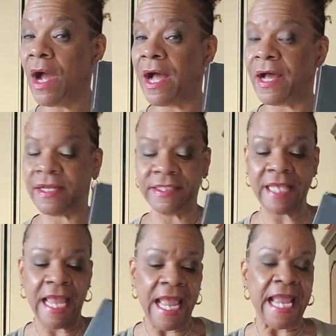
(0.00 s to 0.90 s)

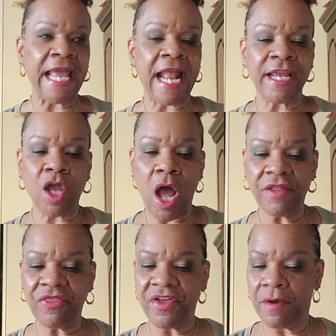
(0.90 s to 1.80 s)
Hahn, and I
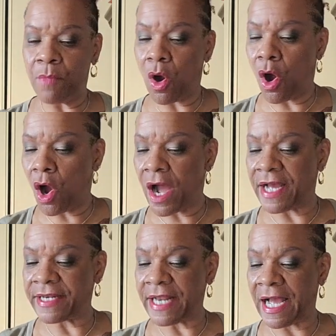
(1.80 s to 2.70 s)
got them
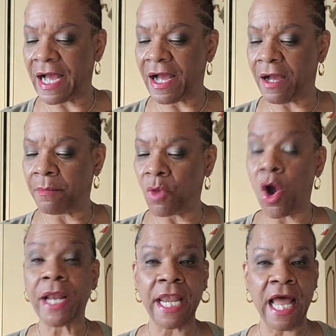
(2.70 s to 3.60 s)
on
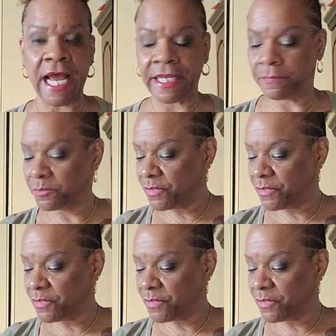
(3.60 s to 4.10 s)
online,